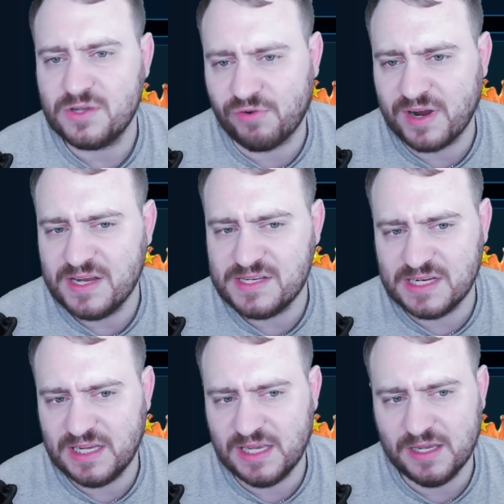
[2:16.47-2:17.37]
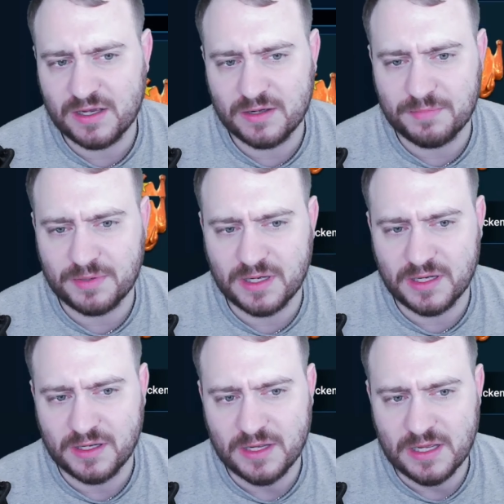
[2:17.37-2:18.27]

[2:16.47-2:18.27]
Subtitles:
crazy here, but